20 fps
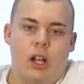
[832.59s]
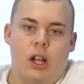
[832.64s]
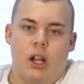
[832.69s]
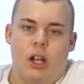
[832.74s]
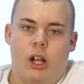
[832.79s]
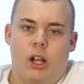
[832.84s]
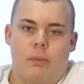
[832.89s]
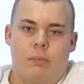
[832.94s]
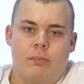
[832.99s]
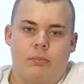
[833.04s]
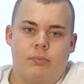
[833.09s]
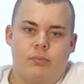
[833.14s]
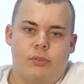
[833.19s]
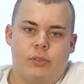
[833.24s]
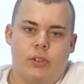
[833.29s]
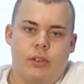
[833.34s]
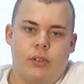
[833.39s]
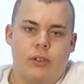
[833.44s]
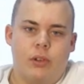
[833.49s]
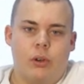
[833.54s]
Of
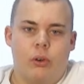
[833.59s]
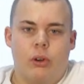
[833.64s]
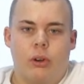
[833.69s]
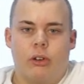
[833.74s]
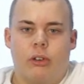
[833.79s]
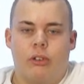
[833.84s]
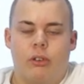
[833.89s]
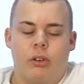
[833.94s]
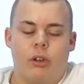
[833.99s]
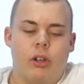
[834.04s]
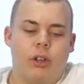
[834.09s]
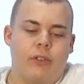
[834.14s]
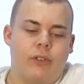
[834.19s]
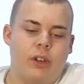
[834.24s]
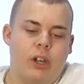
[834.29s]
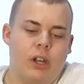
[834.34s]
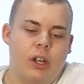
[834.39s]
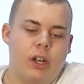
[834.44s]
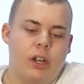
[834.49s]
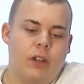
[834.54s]
course, no gun's
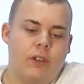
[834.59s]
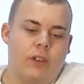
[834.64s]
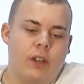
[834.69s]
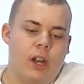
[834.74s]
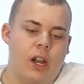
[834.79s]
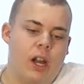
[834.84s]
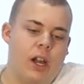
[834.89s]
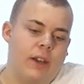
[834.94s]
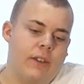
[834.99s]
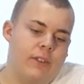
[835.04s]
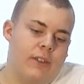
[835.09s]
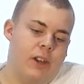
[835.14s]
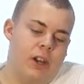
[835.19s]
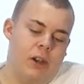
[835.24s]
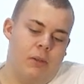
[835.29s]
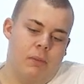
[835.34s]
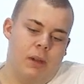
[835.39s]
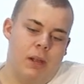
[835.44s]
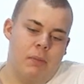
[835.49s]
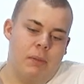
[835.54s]
going to get a 10 out of 10
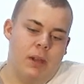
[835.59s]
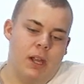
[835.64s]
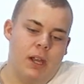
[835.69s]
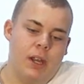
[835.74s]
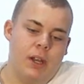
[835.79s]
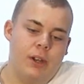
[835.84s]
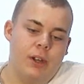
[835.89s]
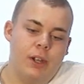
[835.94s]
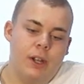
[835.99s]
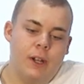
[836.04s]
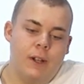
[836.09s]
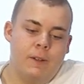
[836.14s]
in my mind.